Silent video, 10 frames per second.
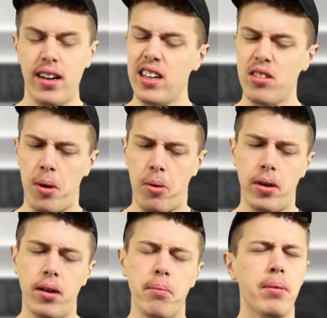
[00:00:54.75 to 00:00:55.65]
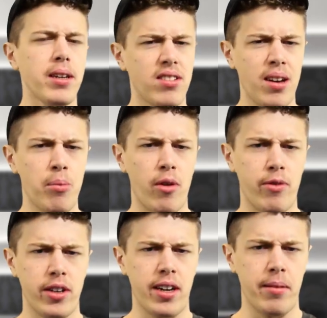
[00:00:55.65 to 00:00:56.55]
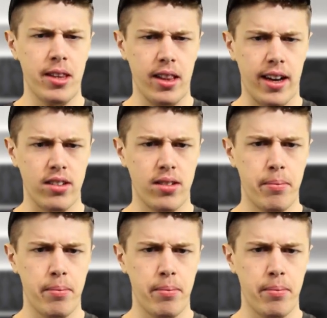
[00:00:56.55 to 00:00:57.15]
A small one, but a subwoofer nonetheless,